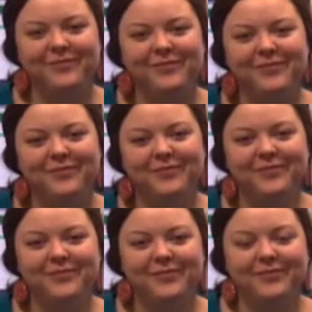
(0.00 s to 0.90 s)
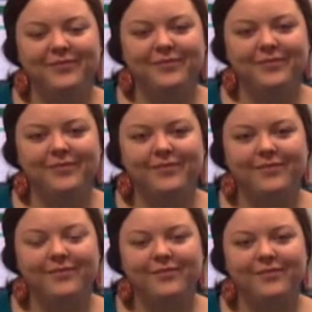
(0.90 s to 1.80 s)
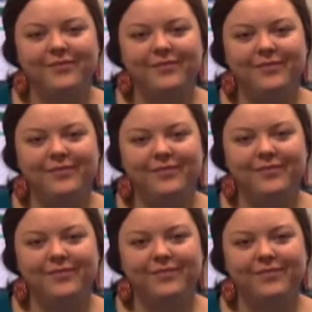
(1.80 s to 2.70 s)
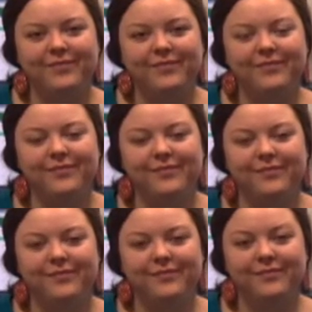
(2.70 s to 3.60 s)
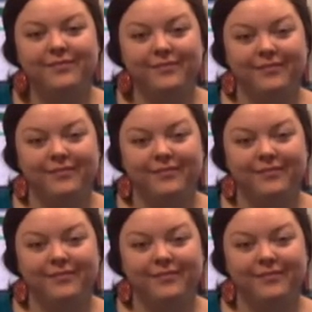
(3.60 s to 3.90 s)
The person shown says nothing.